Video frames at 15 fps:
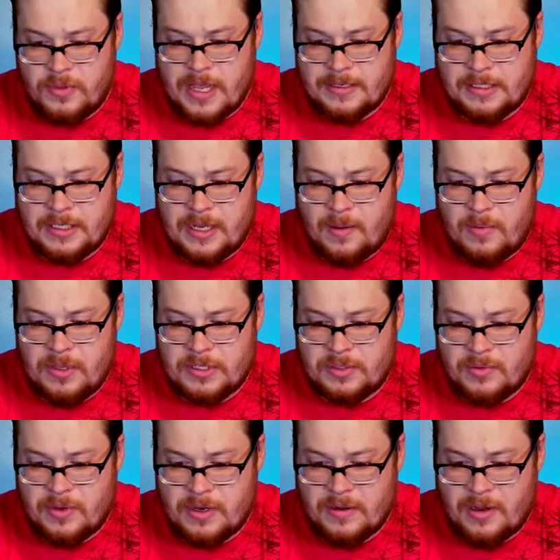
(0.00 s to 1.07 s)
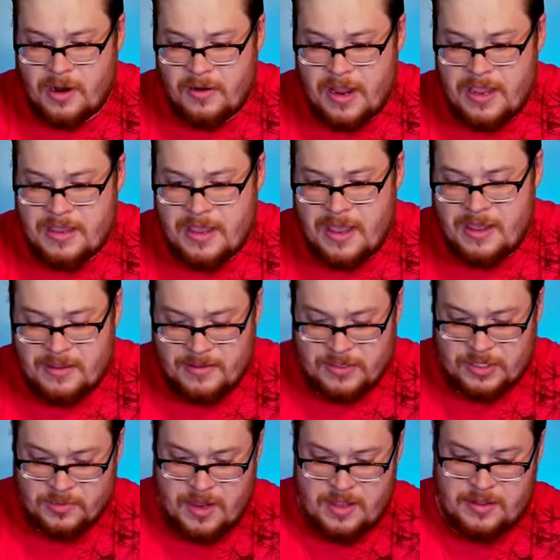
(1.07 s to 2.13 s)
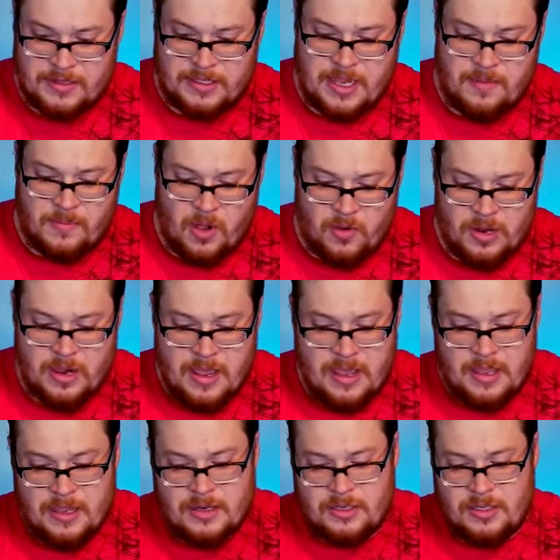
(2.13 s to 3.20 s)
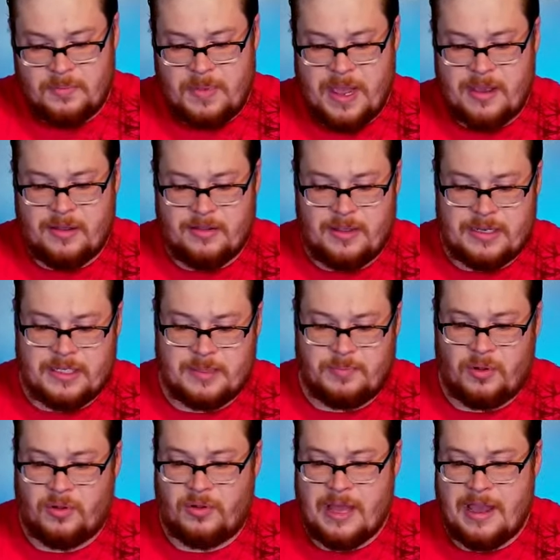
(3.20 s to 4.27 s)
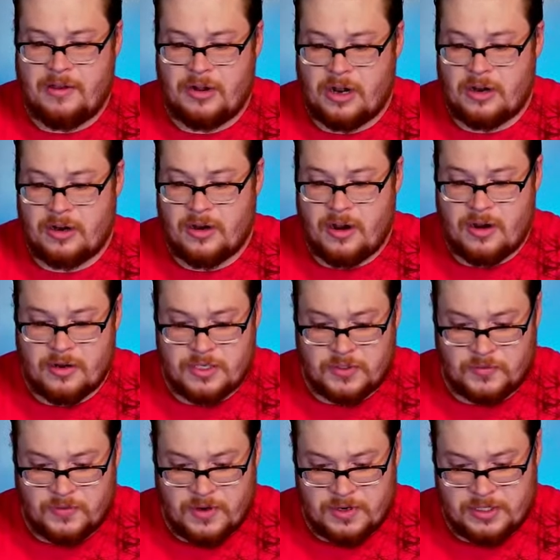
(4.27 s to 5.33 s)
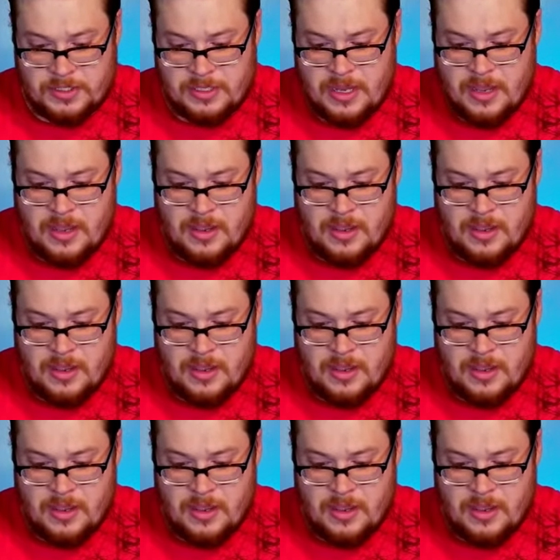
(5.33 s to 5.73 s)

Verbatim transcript: that's the name of this one. All right, yeah, sweet. Let's keep going into the pack. Let's pull out our cards first.